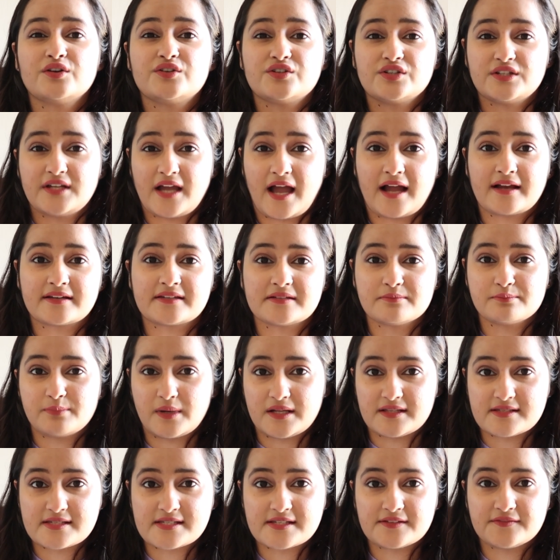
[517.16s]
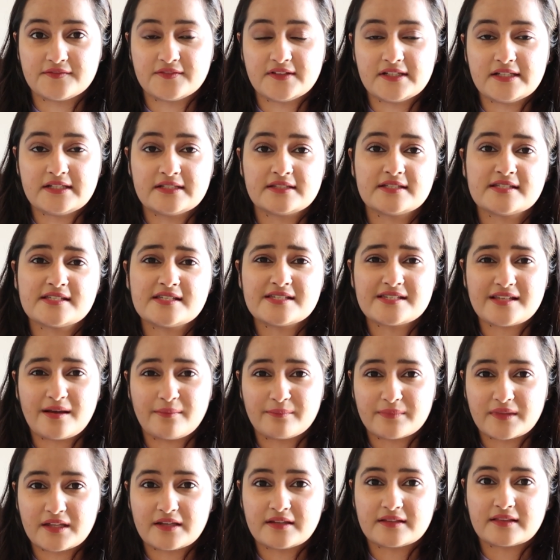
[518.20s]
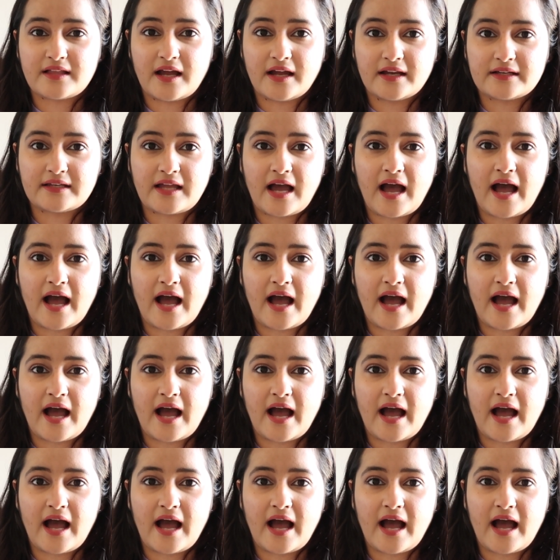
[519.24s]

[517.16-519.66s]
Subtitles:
react impulsively. This is something that